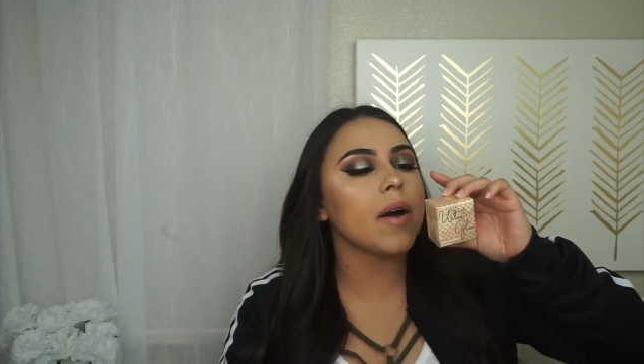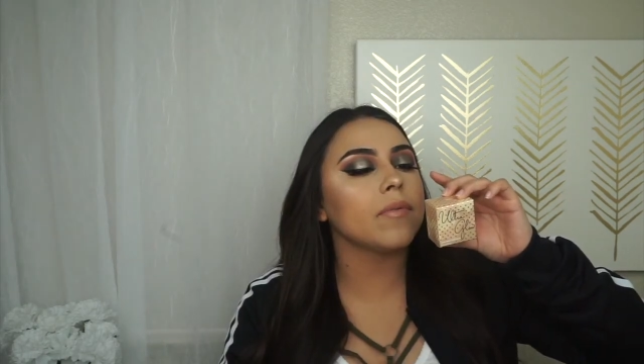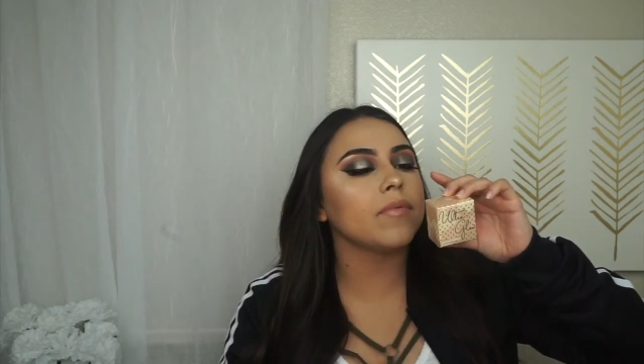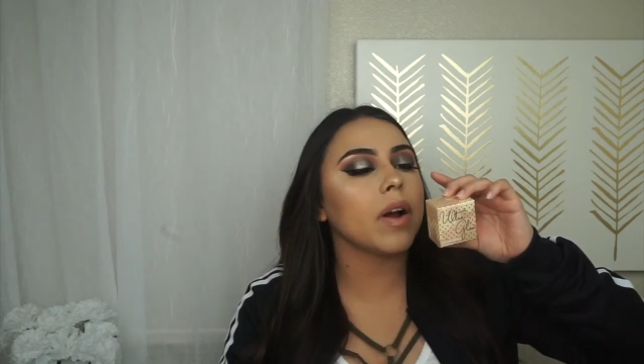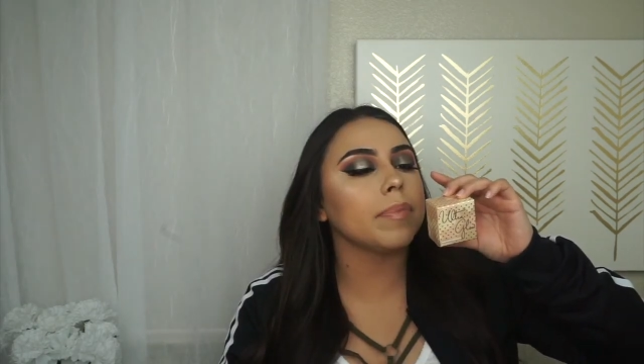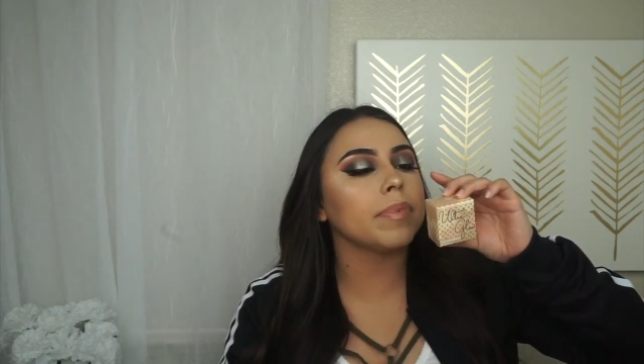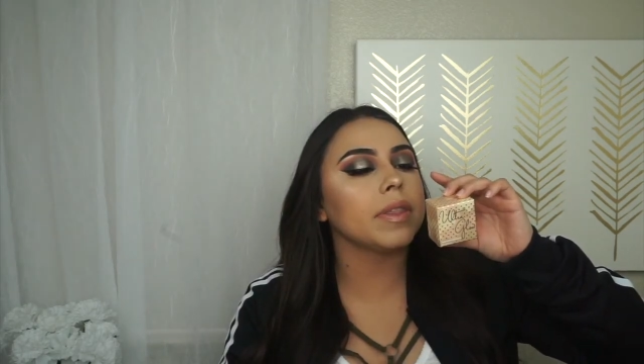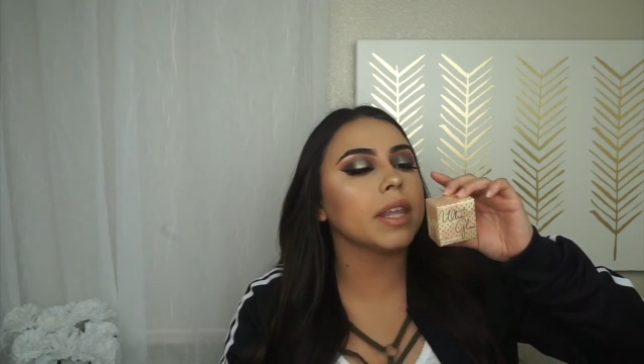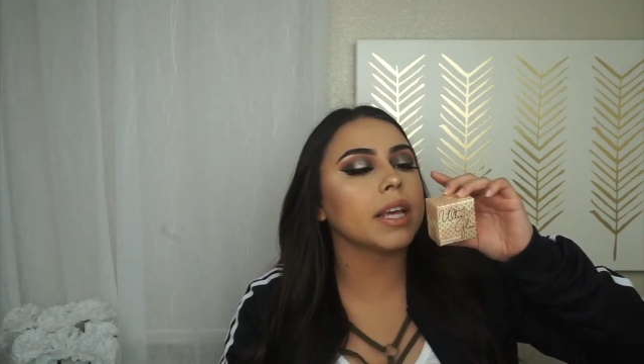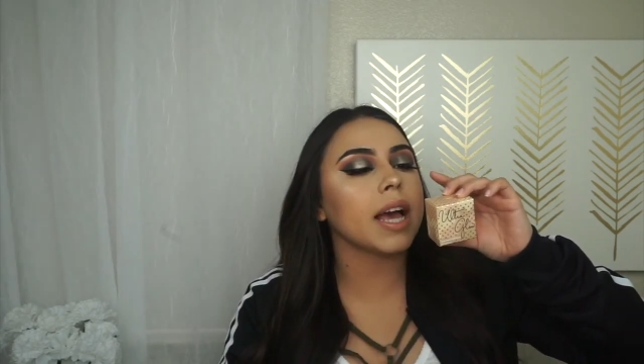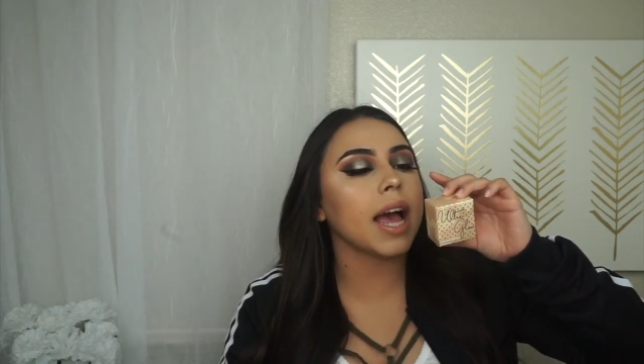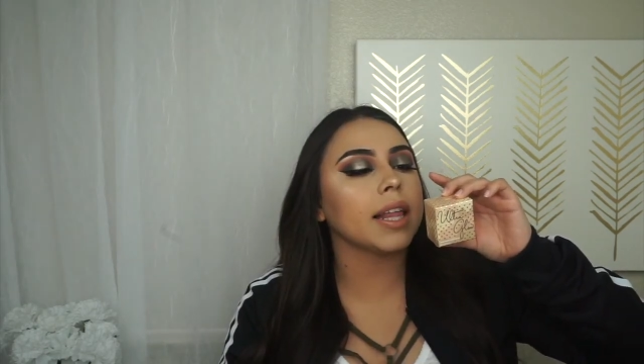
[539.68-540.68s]
from the
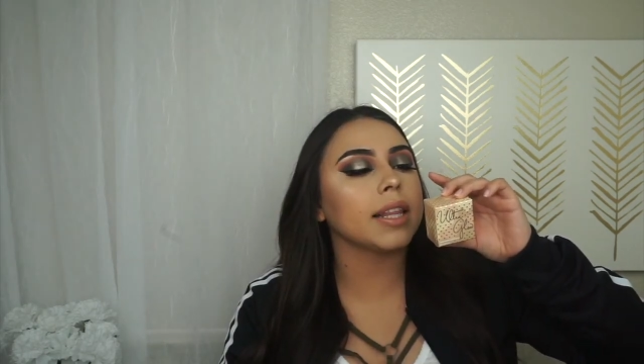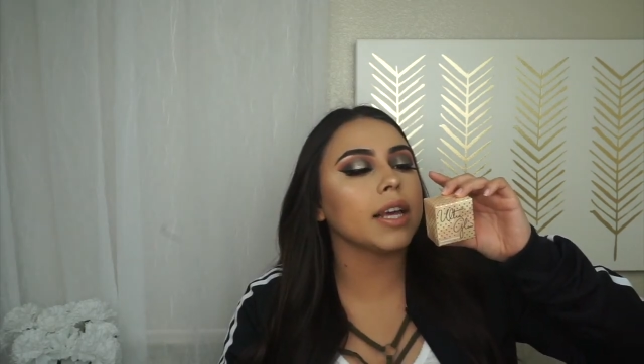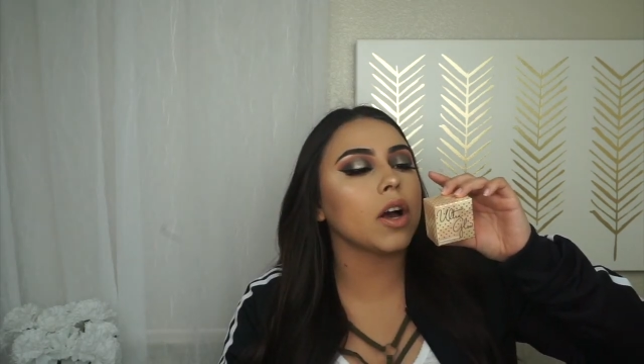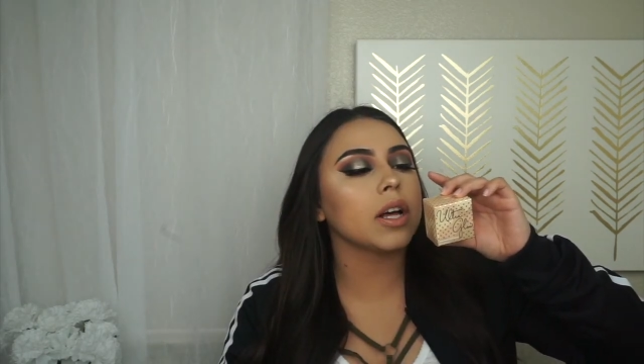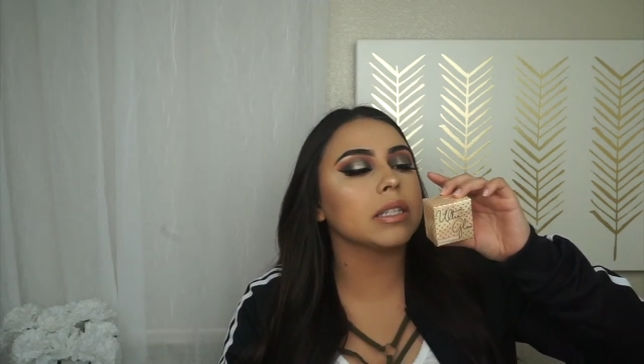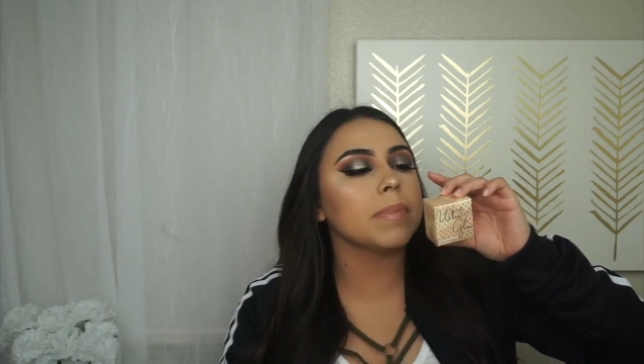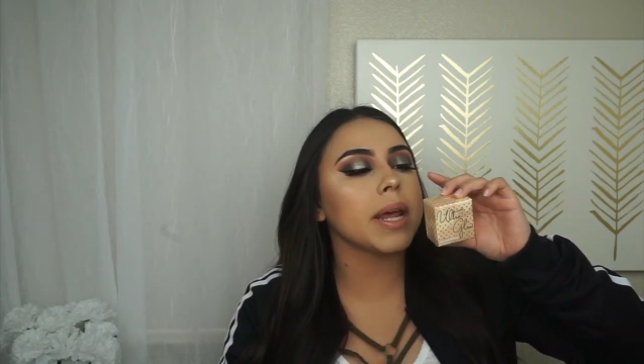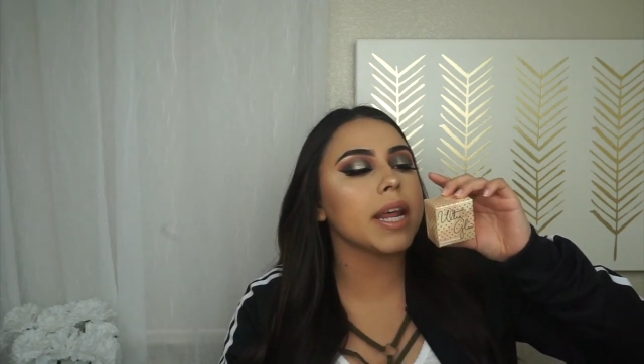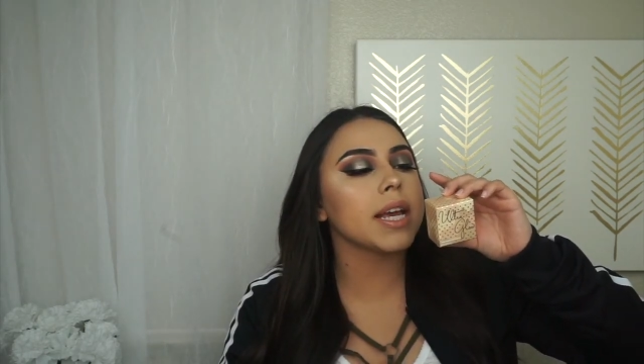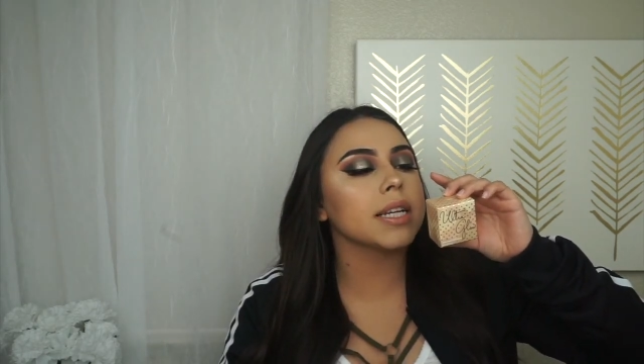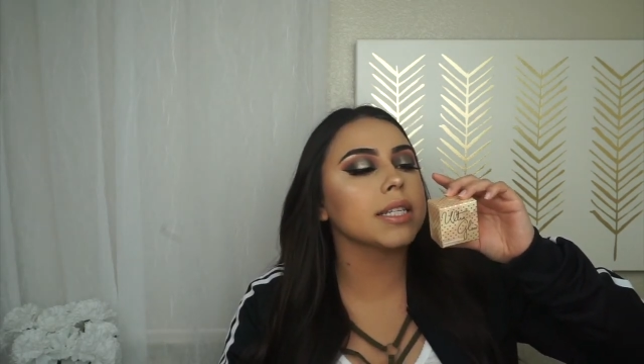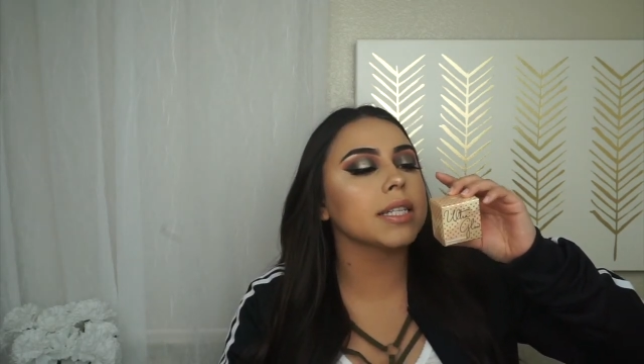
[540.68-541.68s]
Kylie
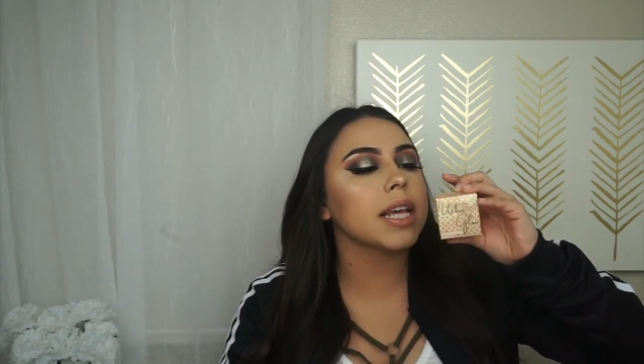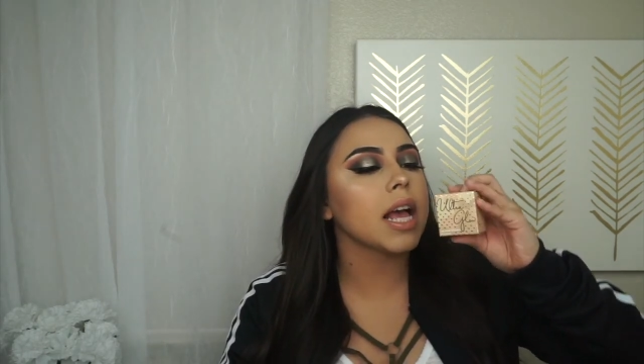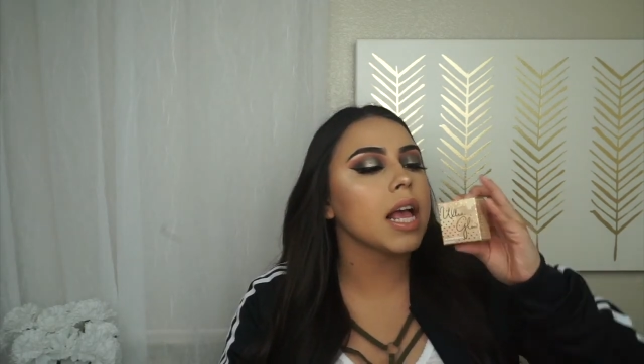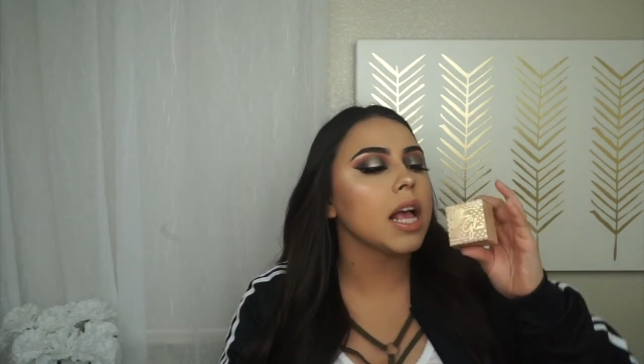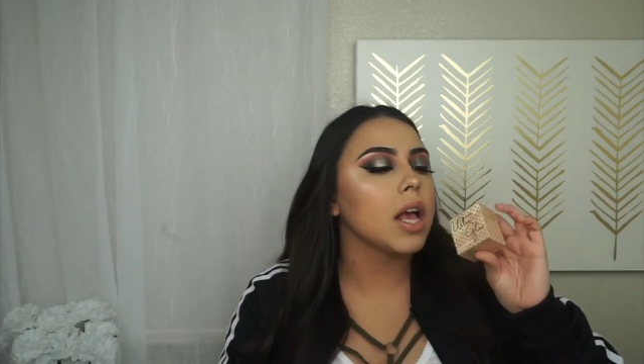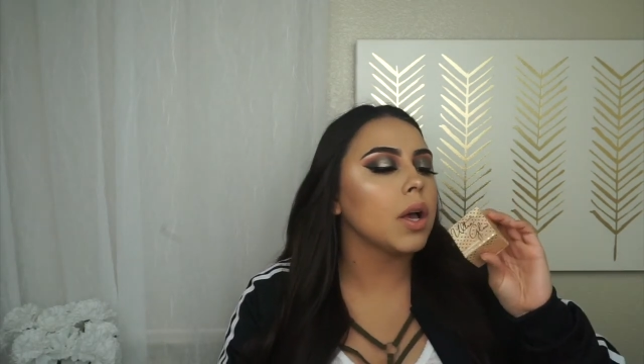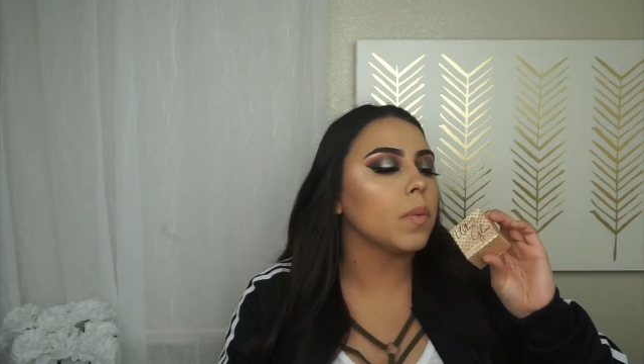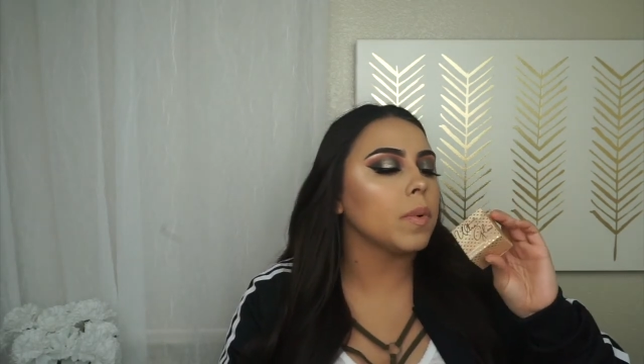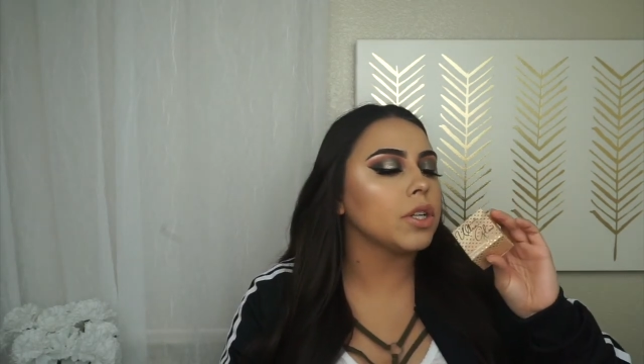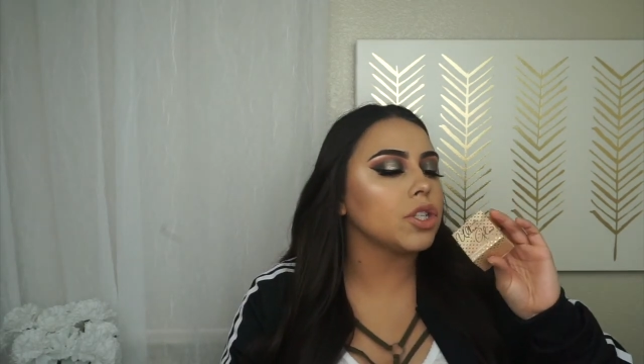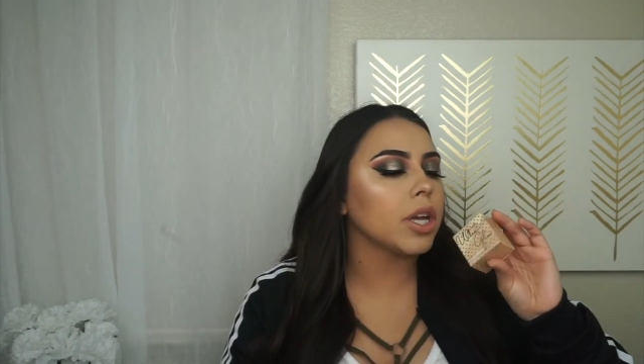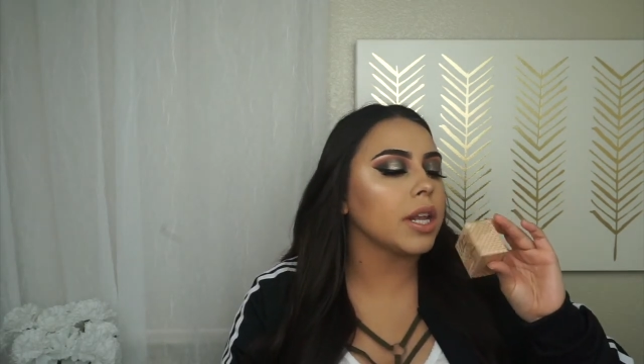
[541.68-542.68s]
Cosmetics. What shade